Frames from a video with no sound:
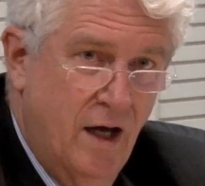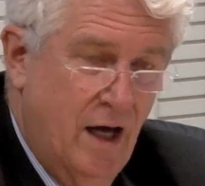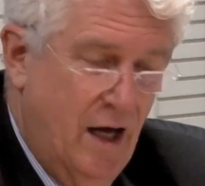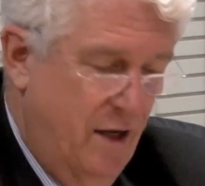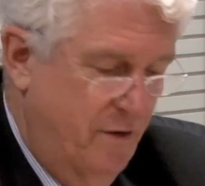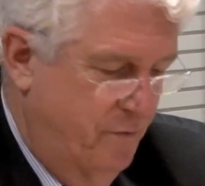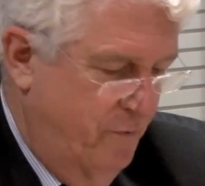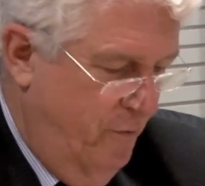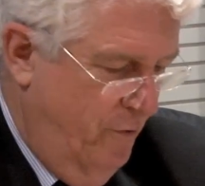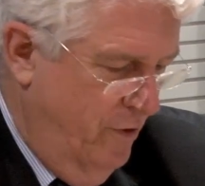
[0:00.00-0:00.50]

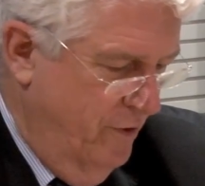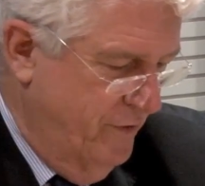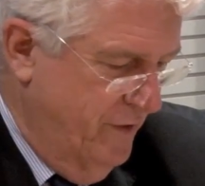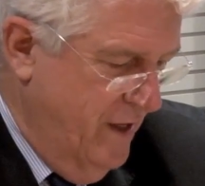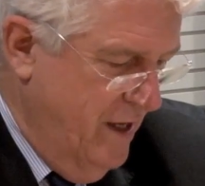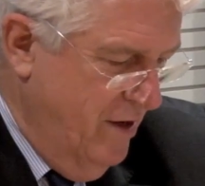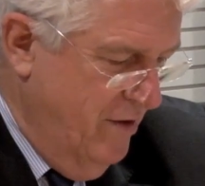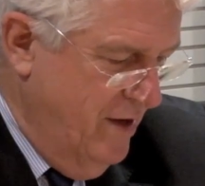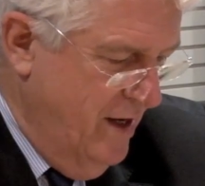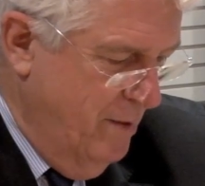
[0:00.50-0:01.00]
And 4th
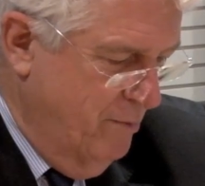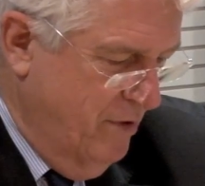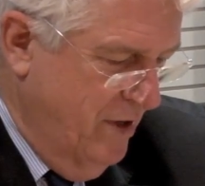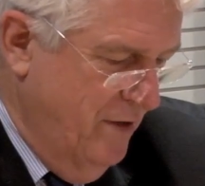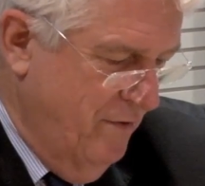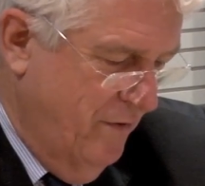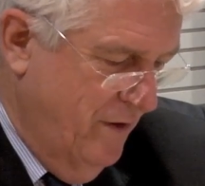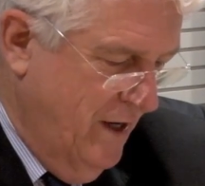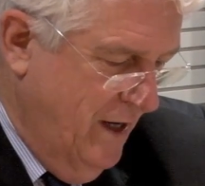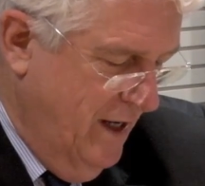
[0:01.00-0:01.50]
area,
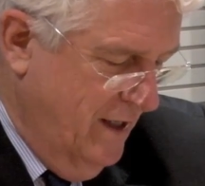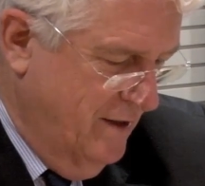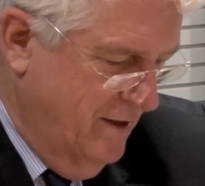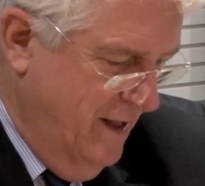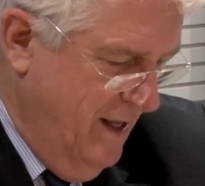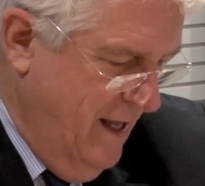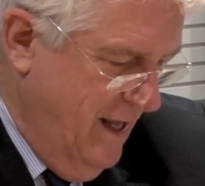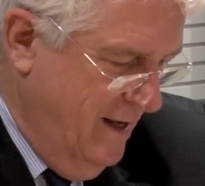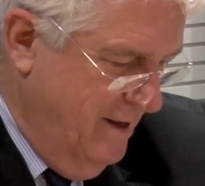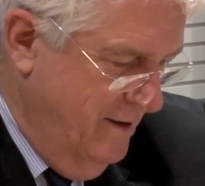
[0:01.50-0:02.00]
briefly at
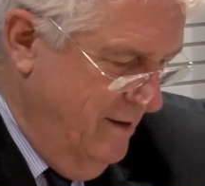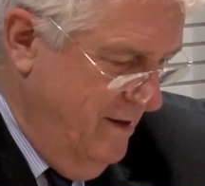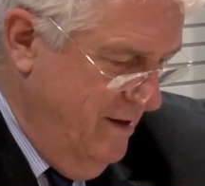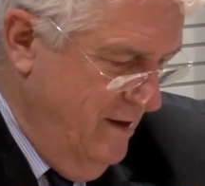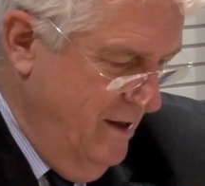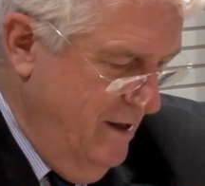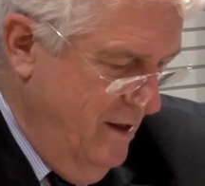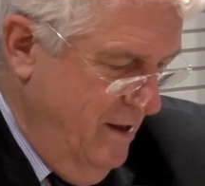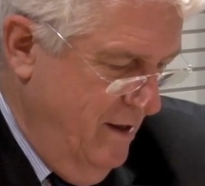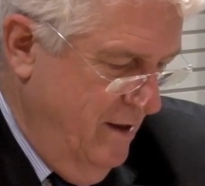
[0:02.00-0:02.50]
the end,
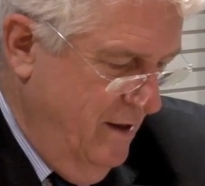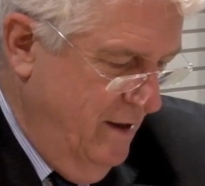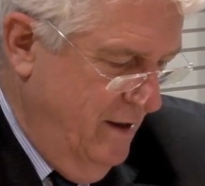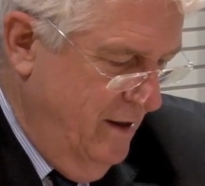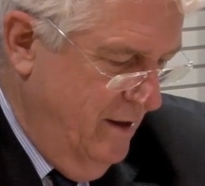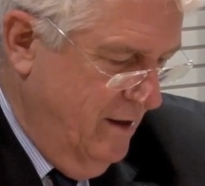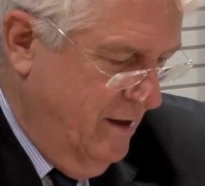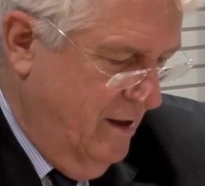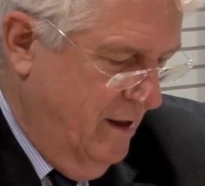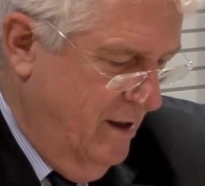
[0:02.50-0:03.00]

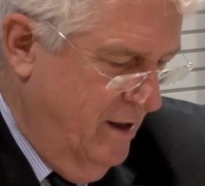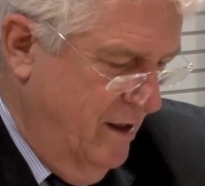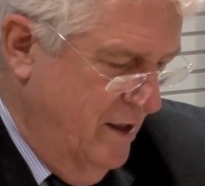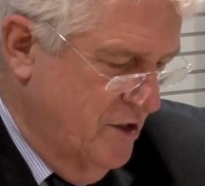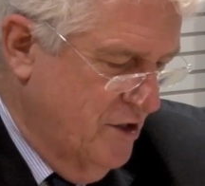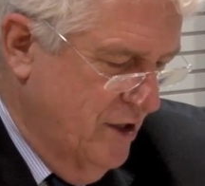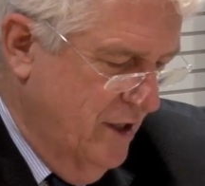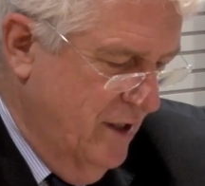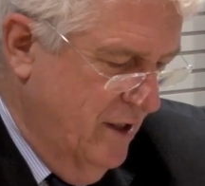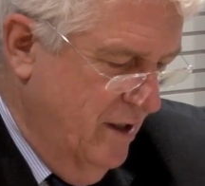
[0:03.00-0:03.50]

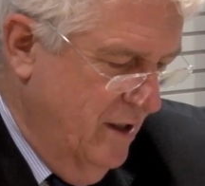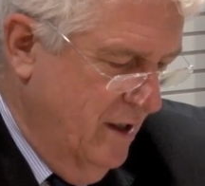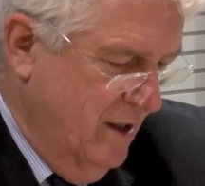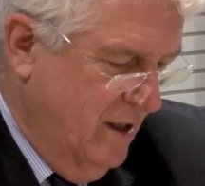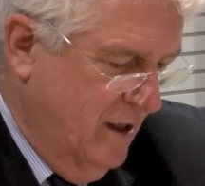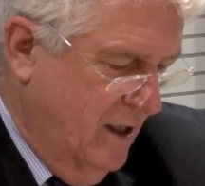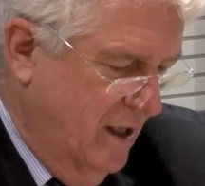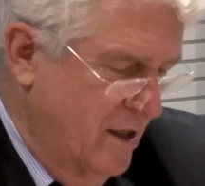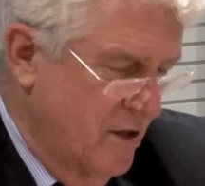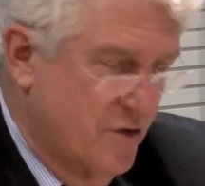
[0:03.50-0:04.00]
encouraging
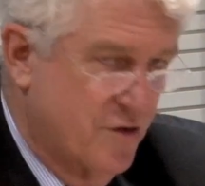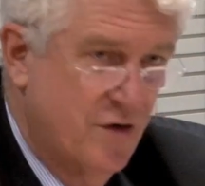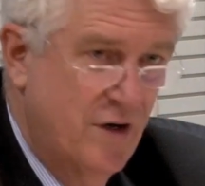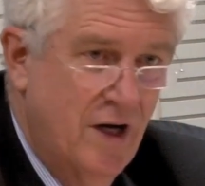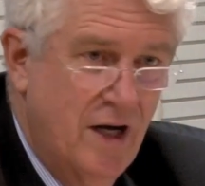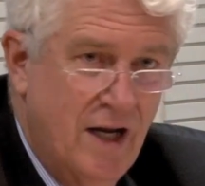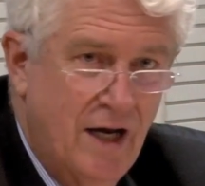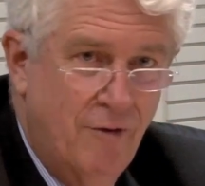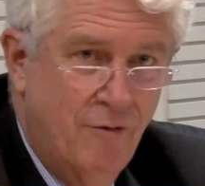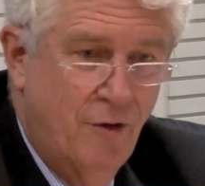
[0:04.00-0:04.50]

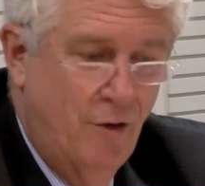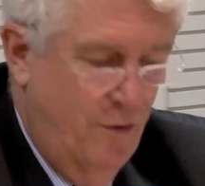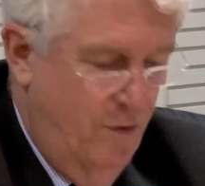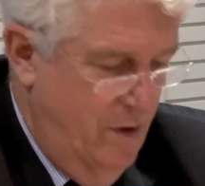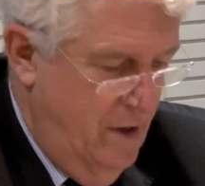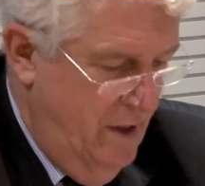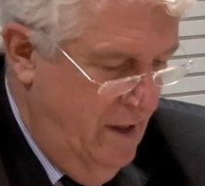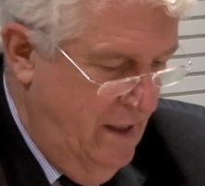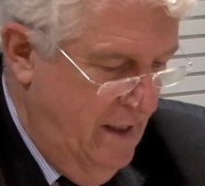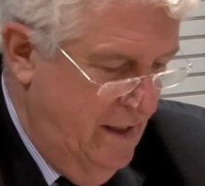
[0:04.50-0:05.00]

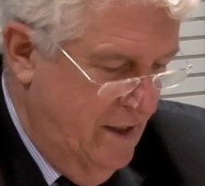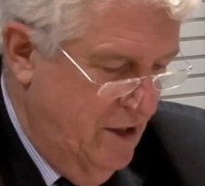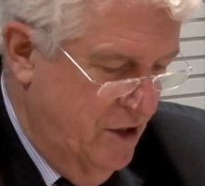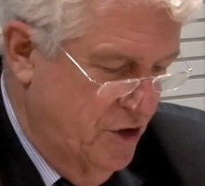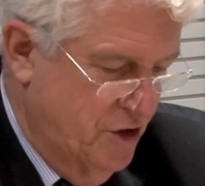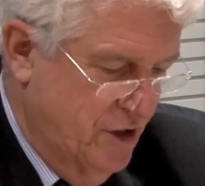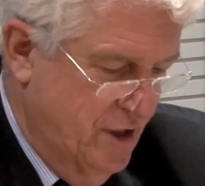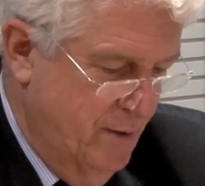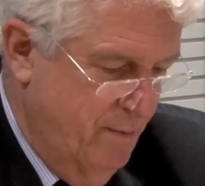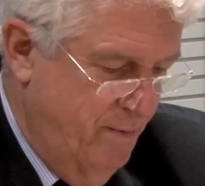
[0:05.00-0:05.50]
country-level
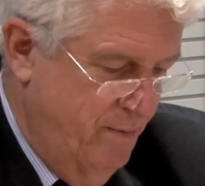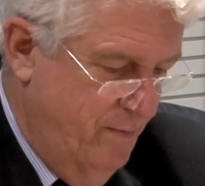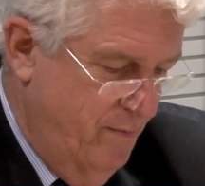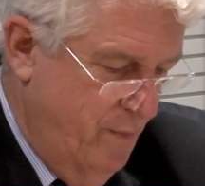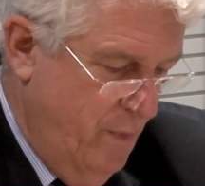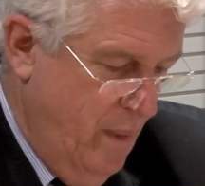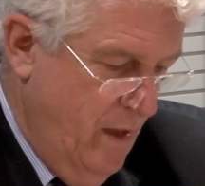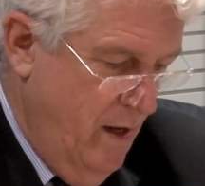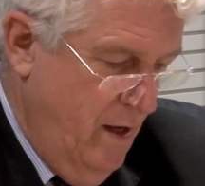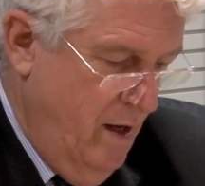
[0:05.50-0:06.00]
leadership
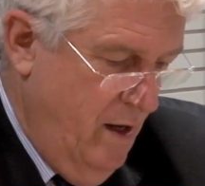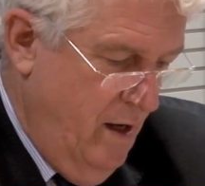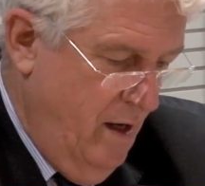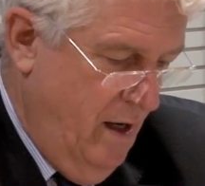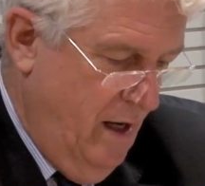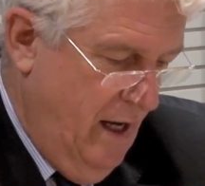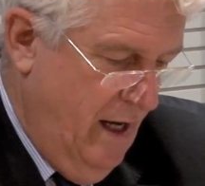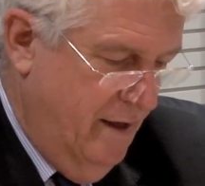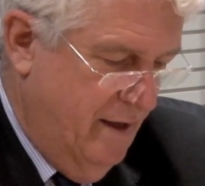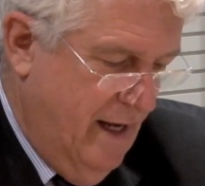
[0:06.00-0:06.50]

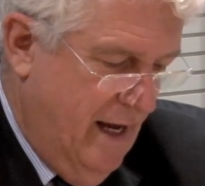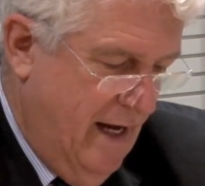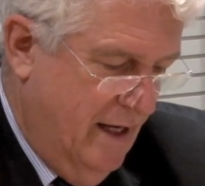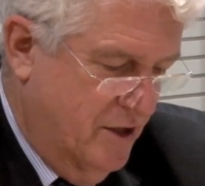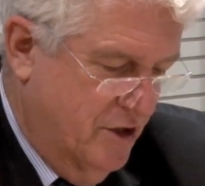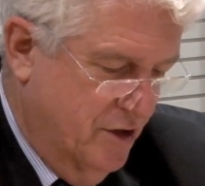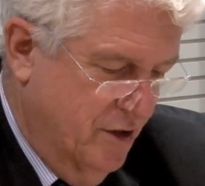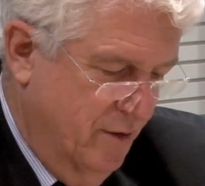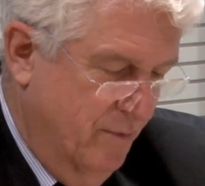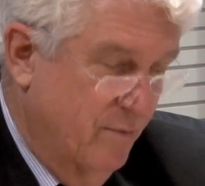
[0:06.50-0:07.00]
and
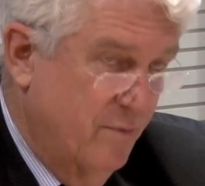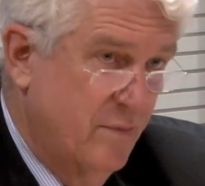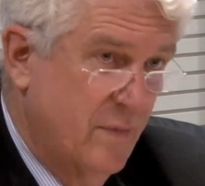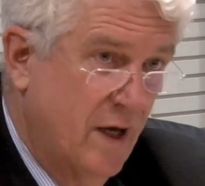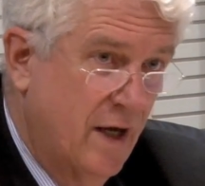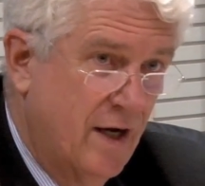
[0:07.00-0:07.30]
action.